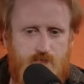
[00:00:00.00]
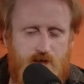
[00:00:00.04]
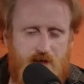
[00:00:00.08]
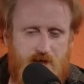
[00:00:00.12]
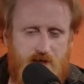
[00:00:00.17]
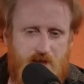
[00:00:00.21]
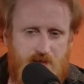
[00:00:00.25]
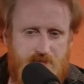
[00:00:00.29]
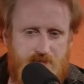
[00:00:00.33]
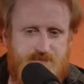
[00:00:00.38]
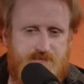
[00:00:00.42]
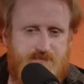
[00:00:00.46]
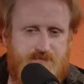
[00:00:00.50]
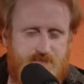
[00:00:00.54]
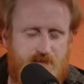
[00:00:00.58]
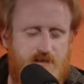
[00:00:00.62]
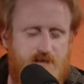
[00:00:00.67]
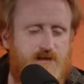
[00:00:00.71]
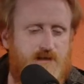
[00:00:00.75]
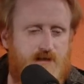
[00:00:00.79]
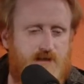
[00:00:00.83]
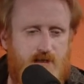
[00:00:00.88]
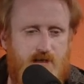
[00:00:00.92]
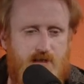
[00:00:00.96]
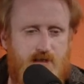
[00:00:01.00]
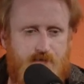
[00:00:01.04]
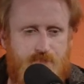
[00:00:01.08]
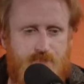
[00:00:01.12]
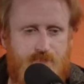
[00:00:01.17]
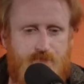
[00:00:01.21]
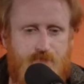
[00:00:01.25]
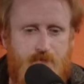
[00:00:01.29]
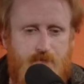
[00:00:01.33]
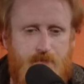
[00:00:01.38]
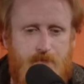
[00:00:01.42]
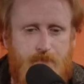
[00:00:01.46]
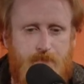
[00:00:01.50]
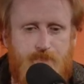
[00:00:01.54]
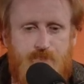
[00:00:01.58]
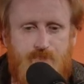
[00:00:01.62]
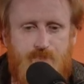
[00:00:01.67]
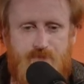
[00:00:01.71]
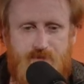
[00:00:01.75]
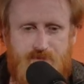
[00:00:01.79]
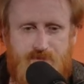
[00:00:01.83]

and it's kind of the